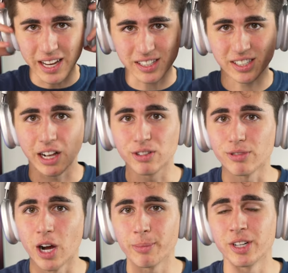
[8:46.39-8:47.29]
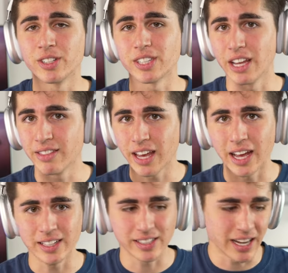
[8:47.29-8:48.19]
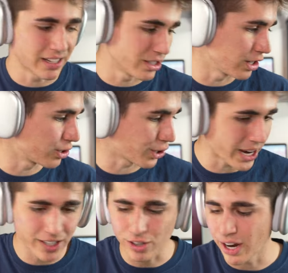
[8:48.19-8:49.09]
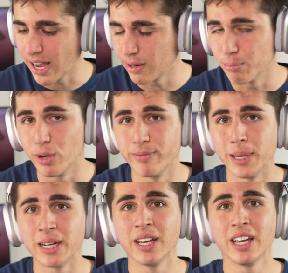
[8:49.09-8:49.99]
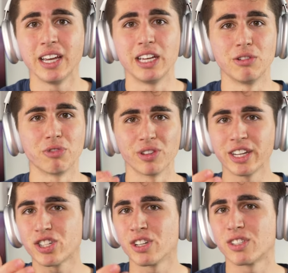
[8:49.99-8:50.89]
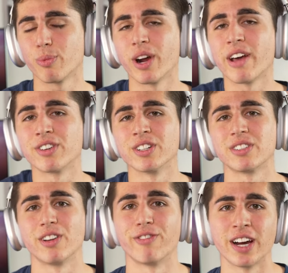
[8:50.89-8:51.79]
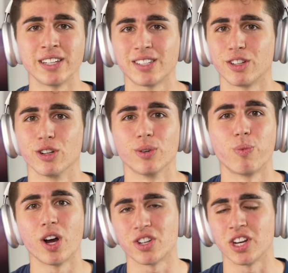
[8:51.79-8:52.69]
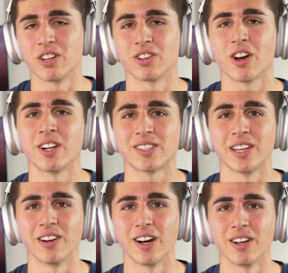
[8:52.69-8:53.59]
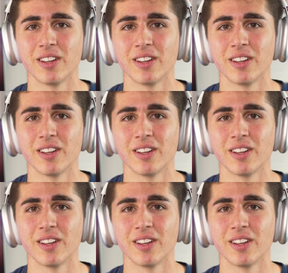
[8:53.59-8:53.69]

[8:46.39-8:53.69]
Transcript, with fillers: accelerometers in the headset to track your head movement in relation to whatever device you're watching your content on.